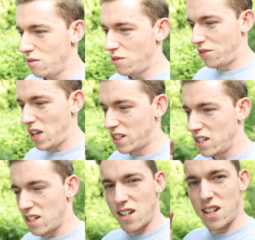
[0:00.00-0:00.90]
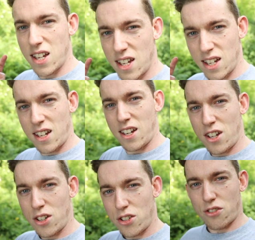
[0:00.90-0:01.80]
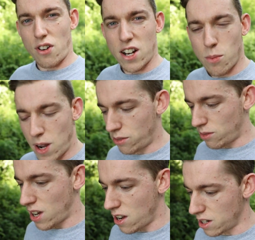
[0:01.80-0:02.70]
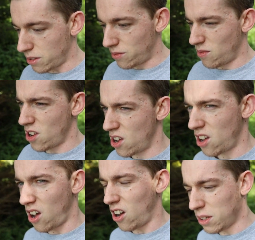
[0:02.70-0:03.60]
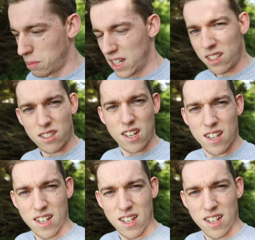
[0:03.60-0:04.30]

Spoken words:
reflected straight away through that eyepiece.